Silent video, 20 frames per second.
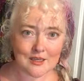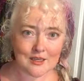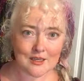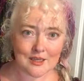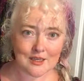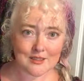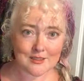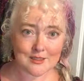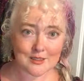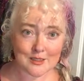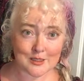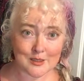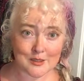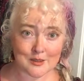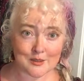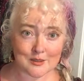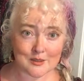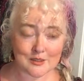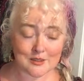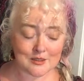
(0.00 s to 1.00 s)
kids
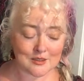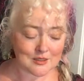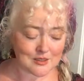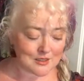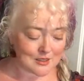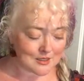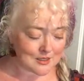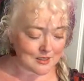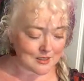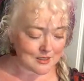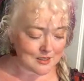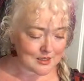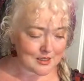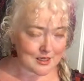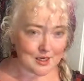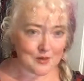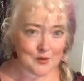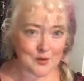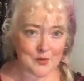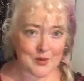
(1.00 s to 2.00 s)
clothes,
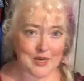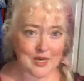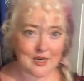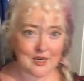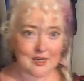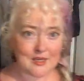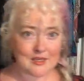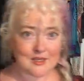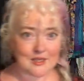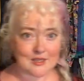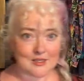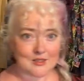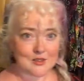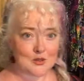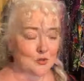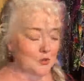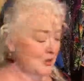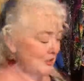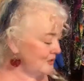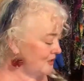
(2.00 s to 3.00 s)
and we may get
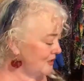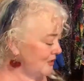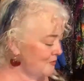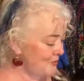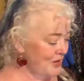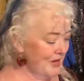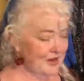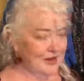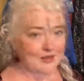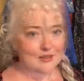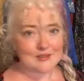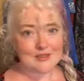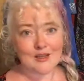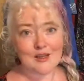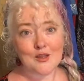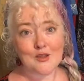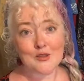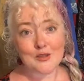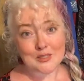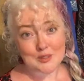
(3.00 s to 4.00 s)
into what's in the bags.
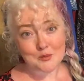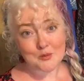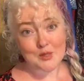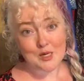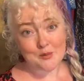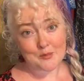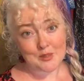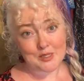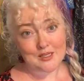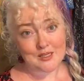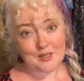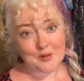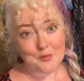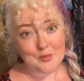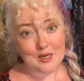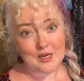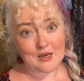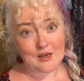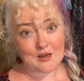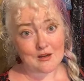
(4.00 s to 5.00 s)
That's probably gonna
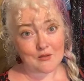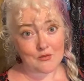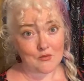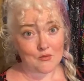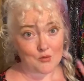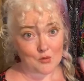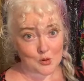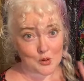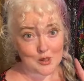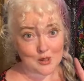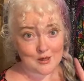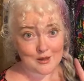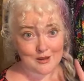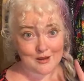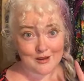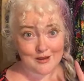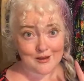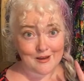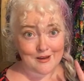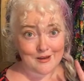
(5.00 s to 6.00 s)
be haul four
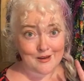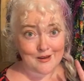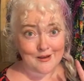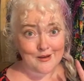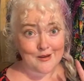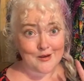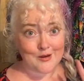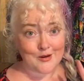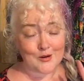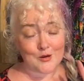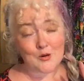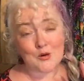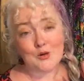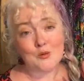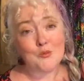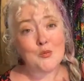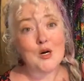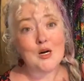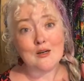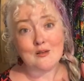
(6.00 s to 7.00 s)
or
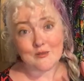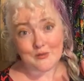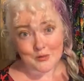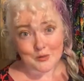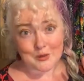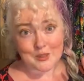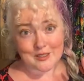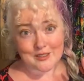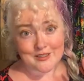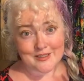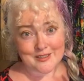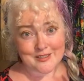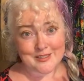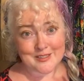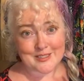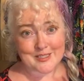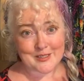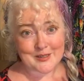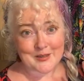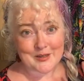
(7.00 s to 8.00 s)
part four.
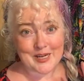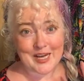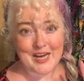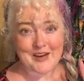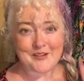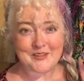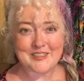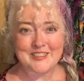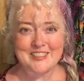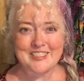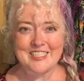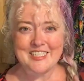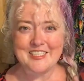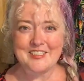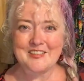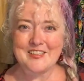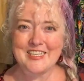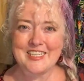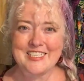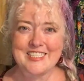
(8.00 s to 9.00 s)
So I will see
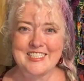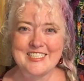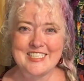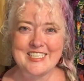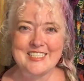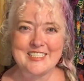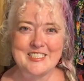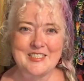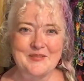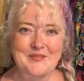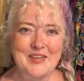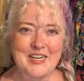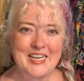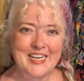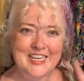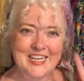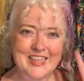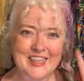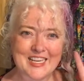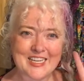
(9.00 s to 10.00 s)
you in just a
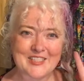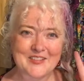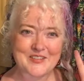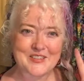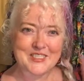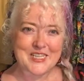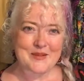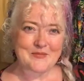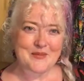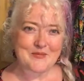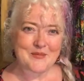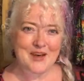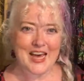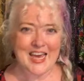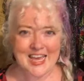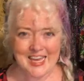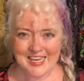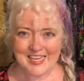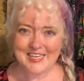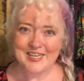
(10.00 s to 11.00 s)
minute. Thanks for stopping
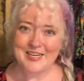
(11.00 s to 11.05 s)
by.